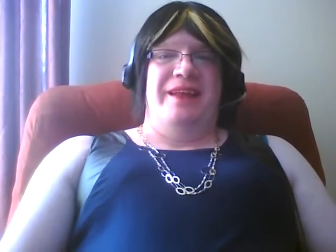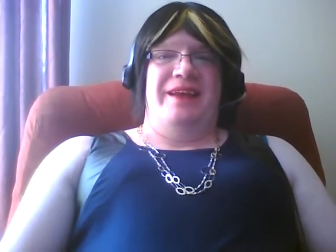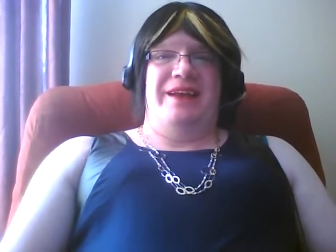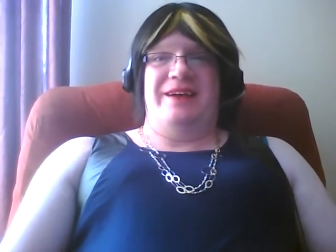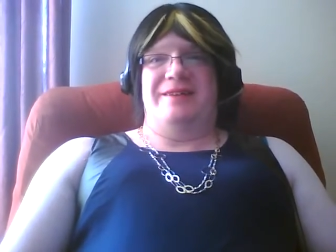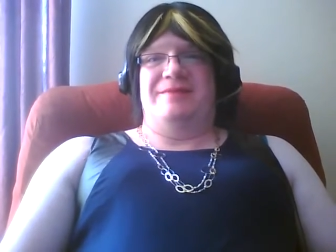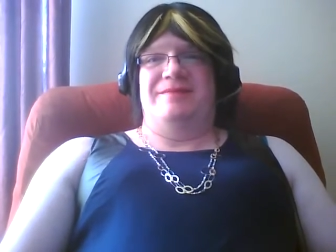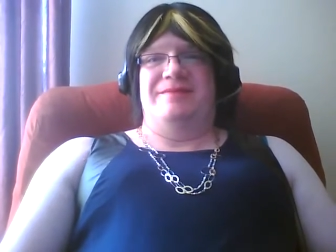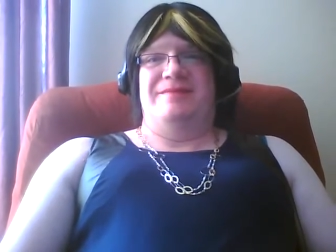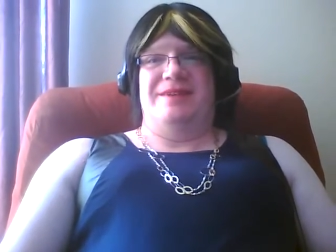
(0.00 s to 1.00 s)
Now,
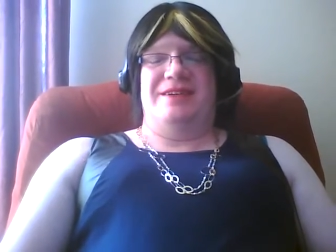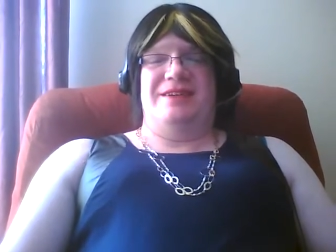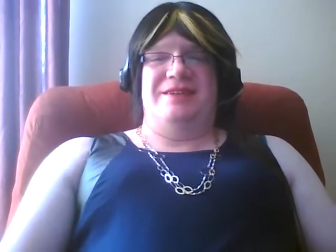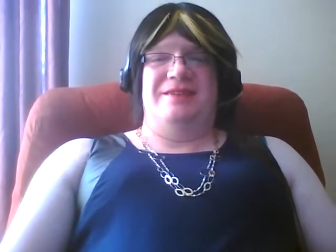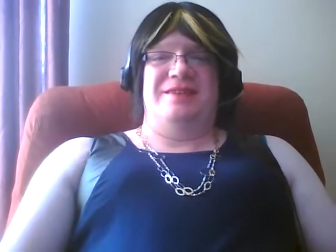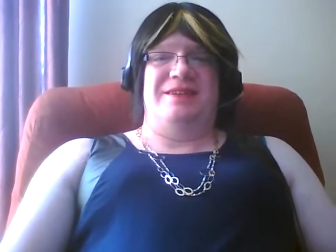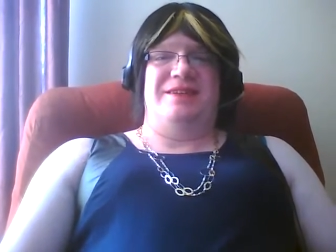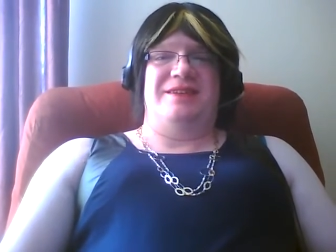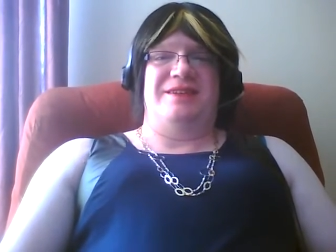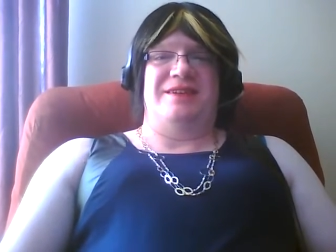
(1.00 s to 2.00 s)
uh, at
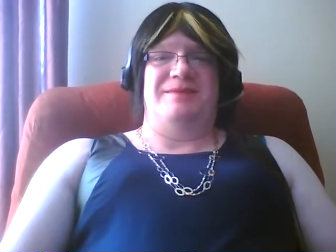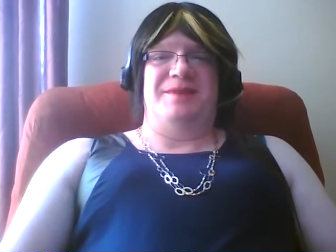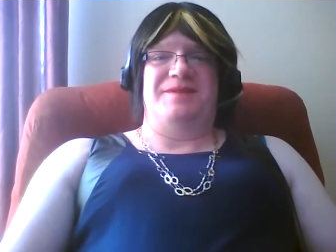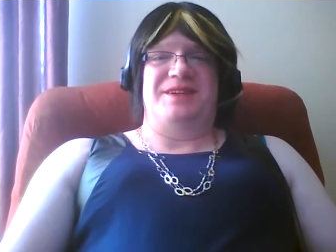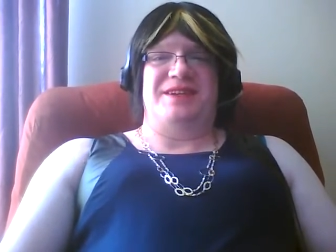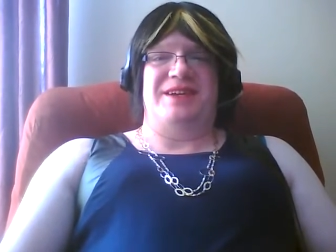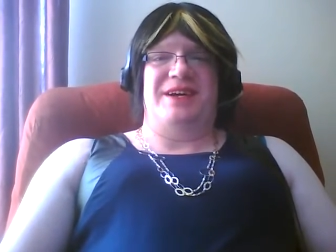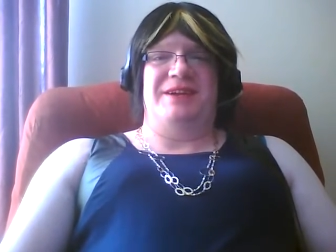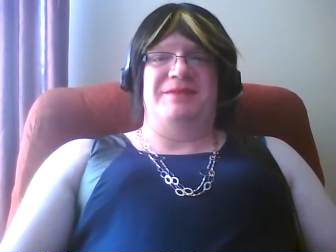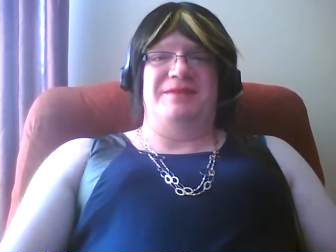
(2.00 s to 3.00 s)
least some of
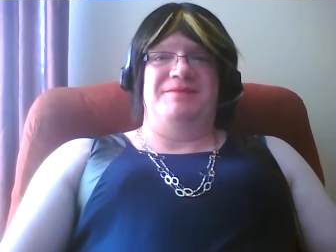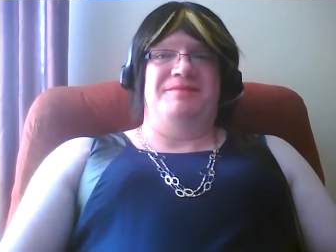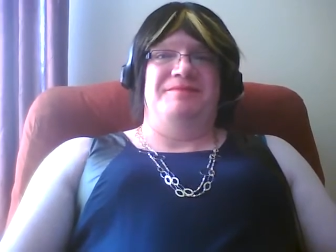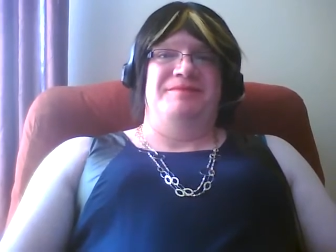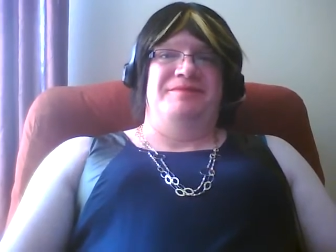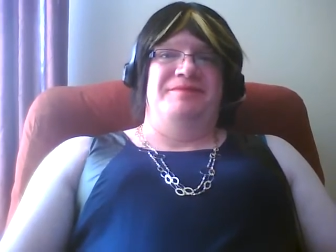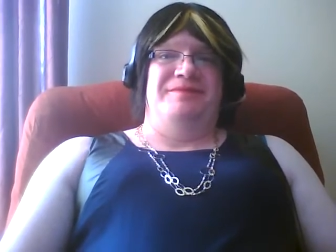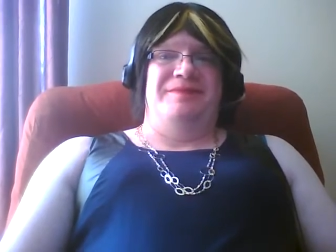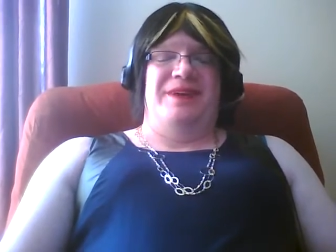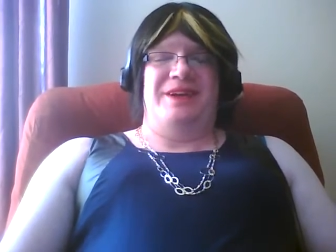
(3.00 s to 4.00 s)
society will
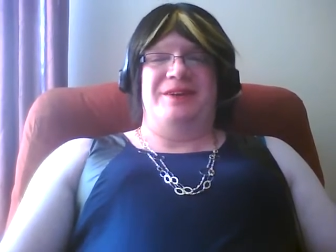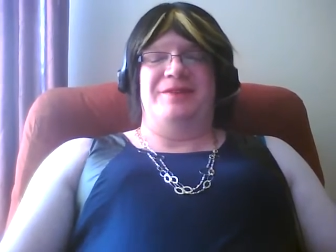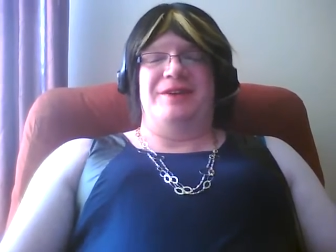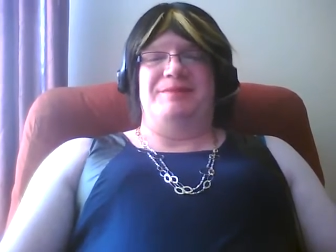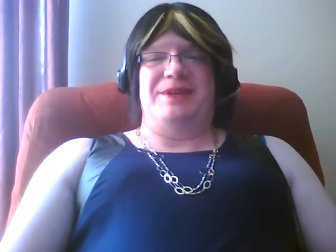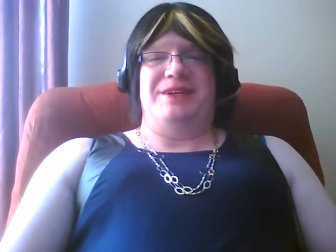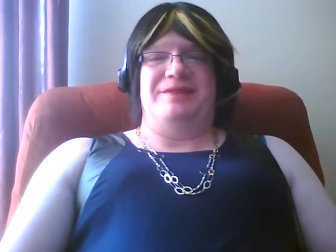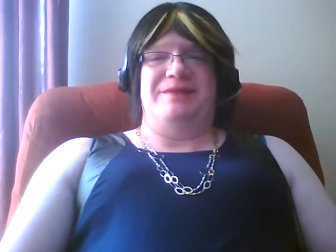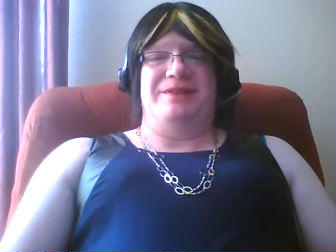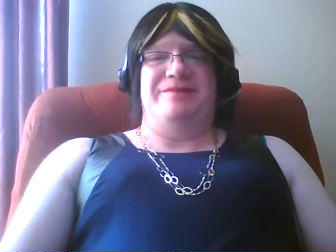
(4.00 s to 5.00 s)
ignore it
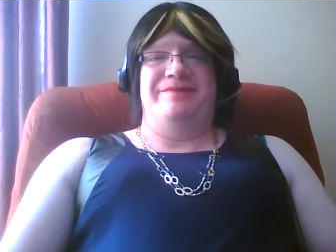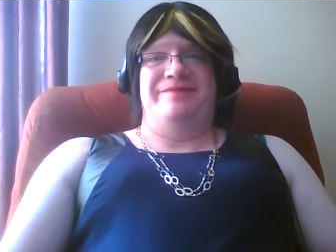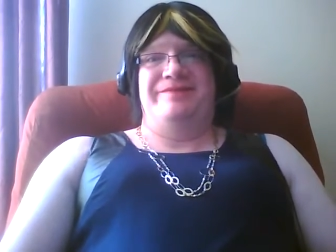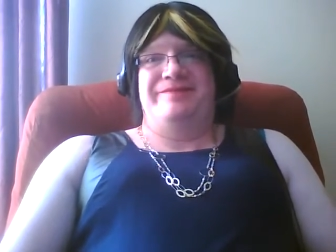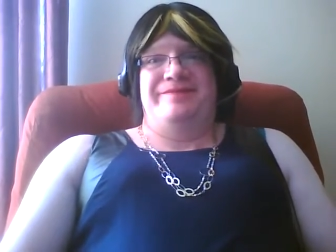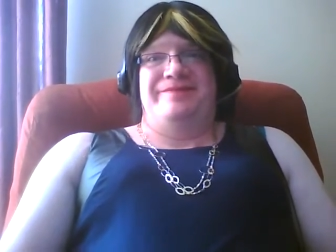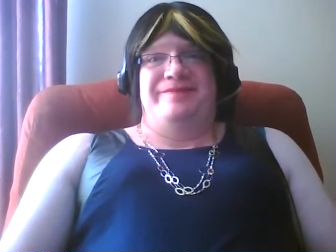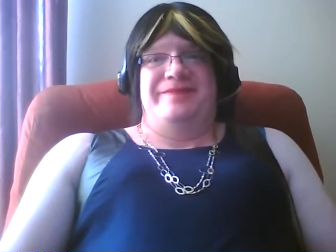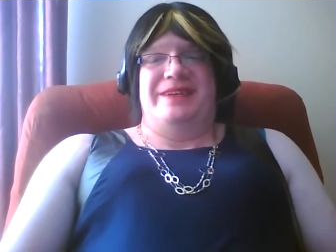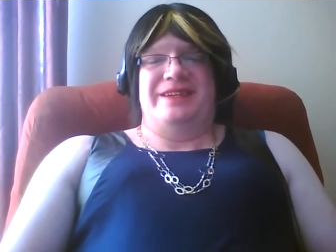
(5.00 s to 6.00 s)
because, well,
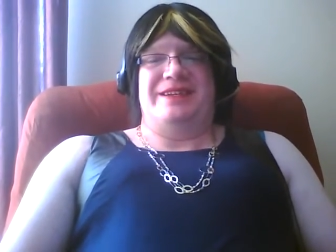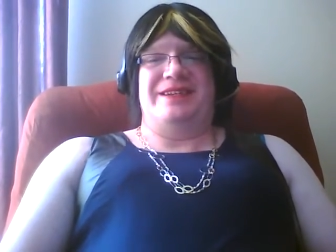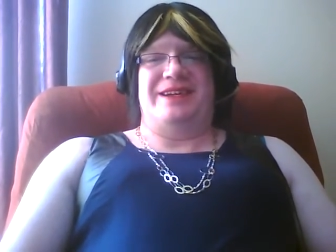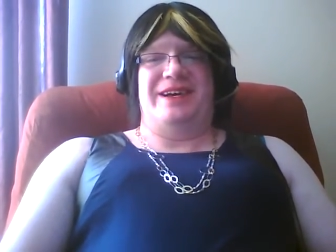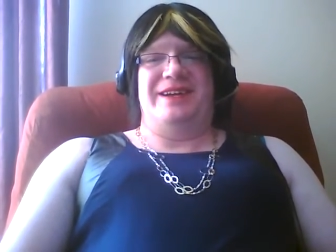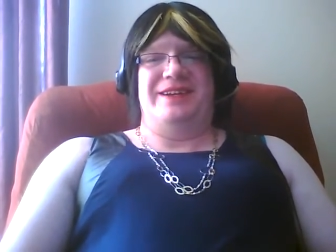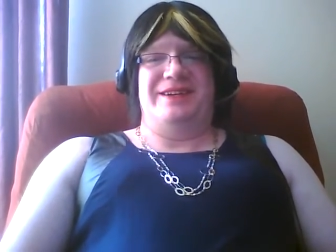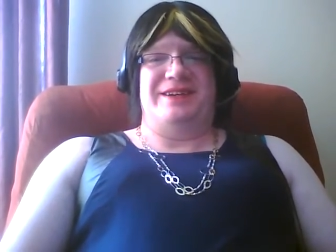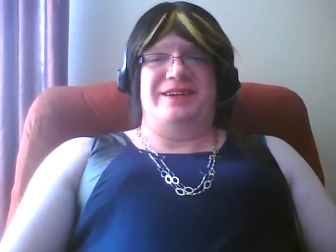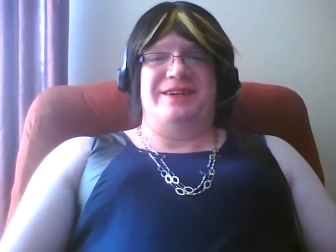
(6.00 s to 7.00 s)
it's society,
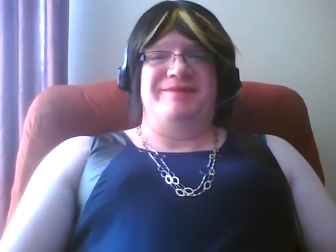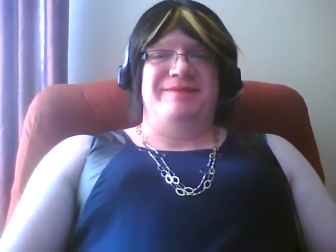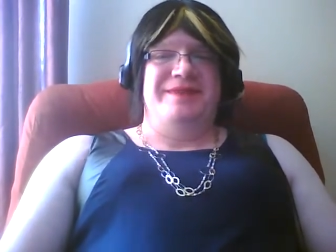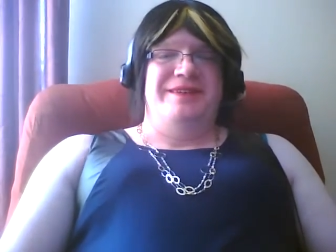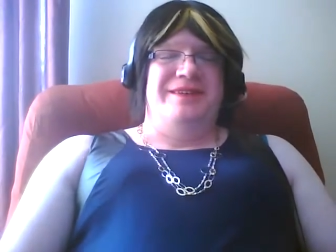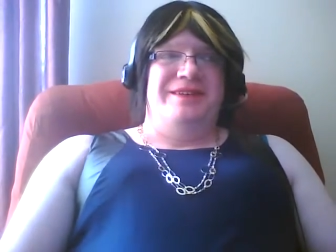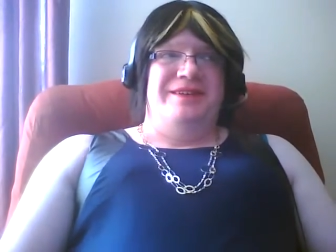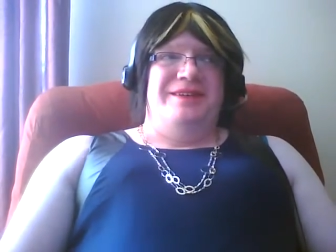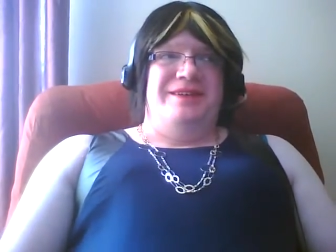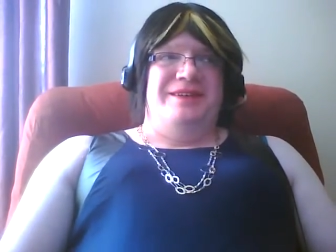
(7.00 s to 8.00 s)
sorry.
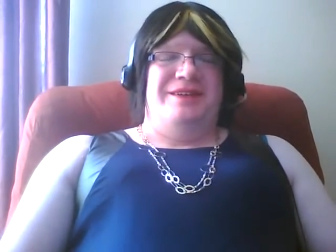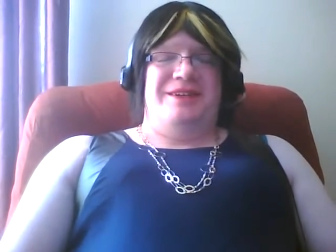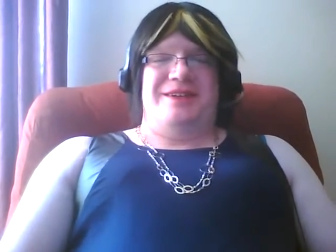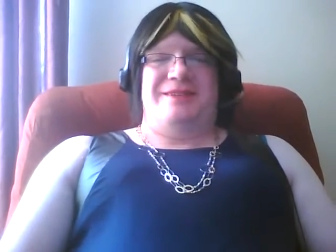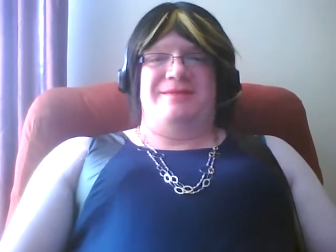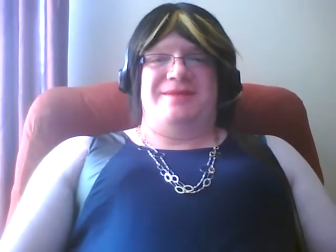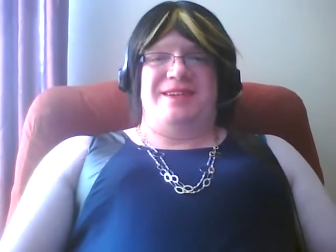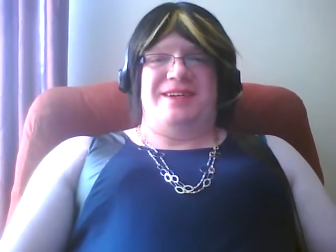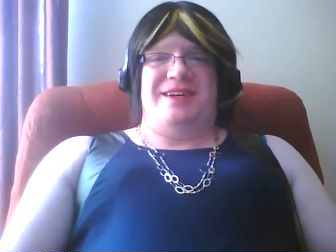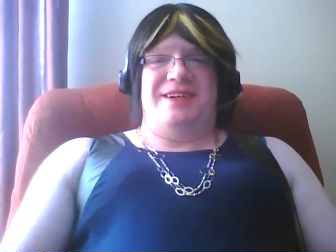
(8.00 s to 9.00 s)
Uh, some of
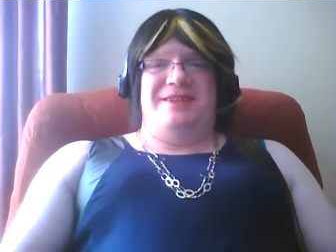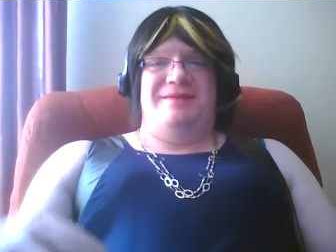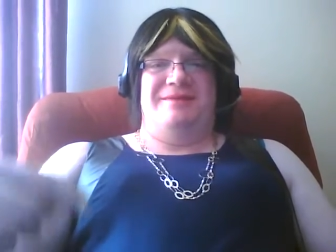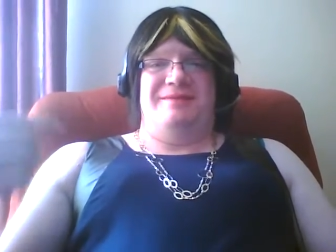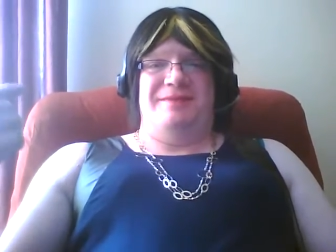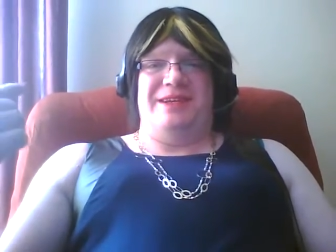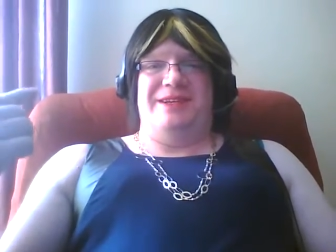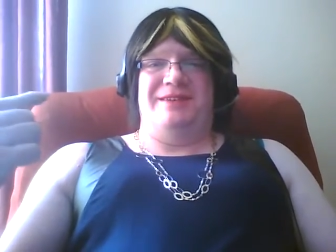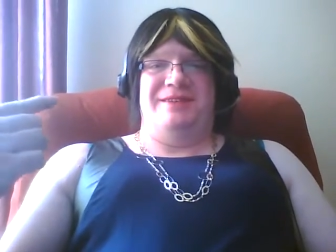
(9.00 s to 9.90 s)
society, me,